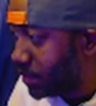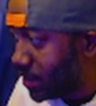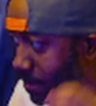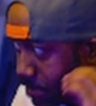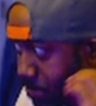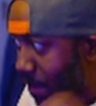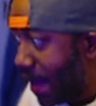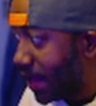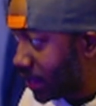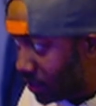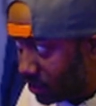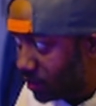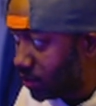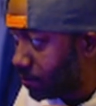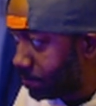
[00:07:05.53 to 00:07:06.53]

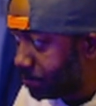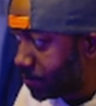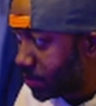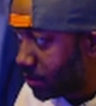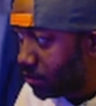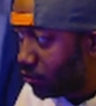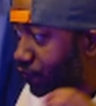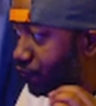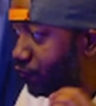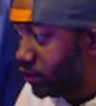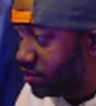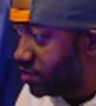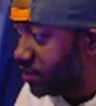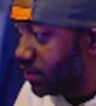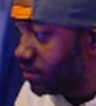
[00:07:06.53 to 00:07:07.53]
immaculate
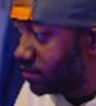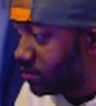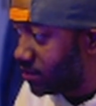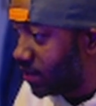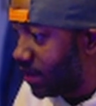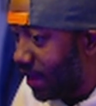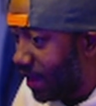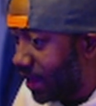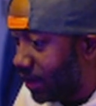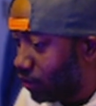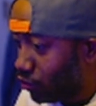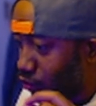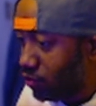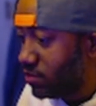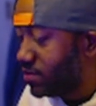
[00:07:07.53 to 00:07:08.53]
footsies. And it
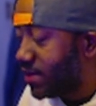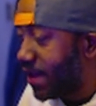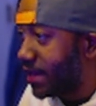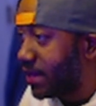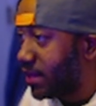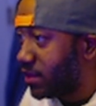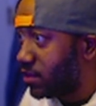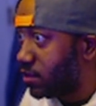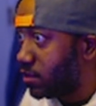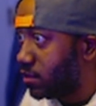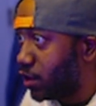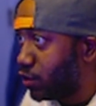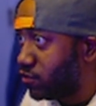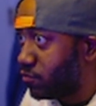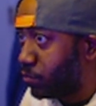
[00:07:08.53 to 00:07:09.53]
looks like
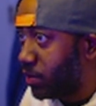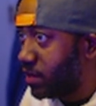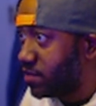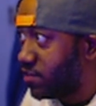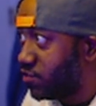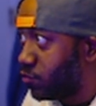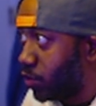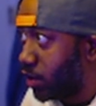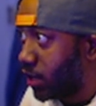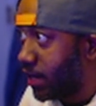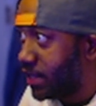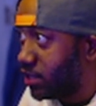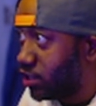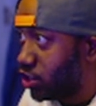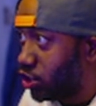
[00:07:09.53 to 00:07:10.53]
there's places where
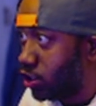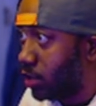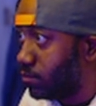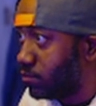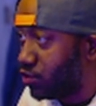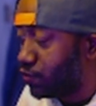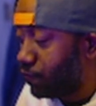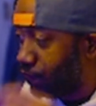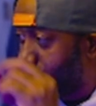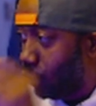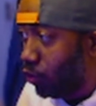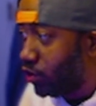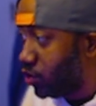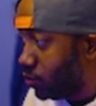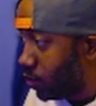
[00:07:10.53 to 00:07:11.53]
it jumps
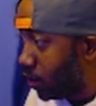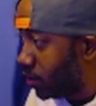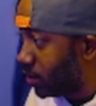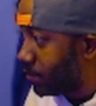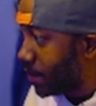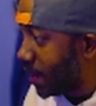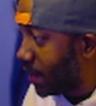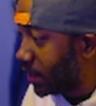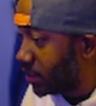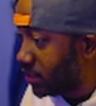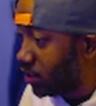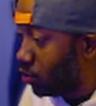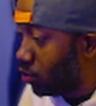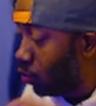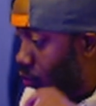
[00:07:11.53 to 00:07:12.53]
for you
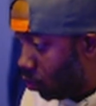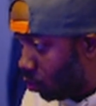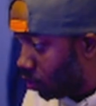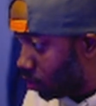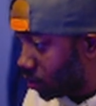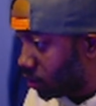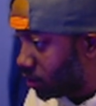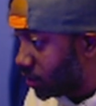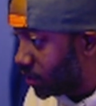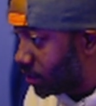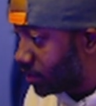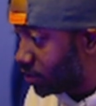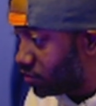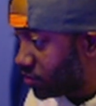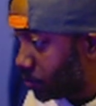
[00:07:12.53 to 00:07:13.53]
automatically, or
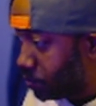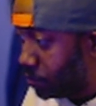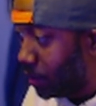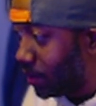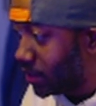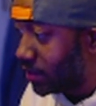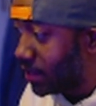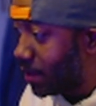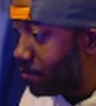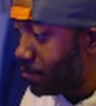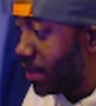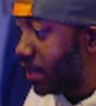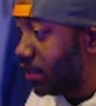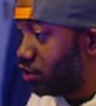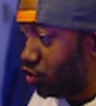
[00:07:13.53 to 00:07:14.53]
there's a button that
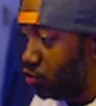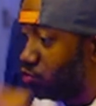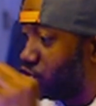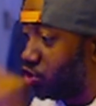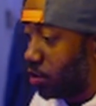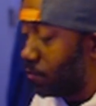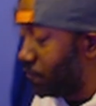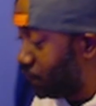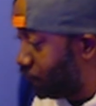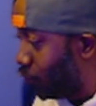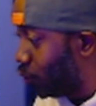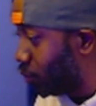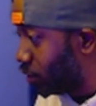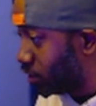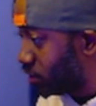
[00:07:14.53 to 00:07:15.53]
makes you jump
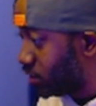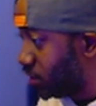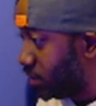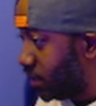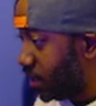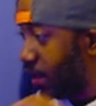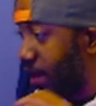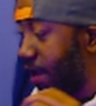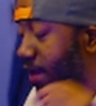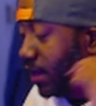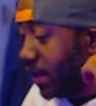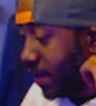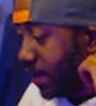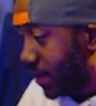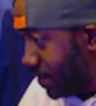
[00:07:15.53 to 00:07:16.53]
forward. And,
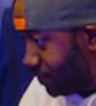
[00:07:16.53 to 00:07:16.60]
like, if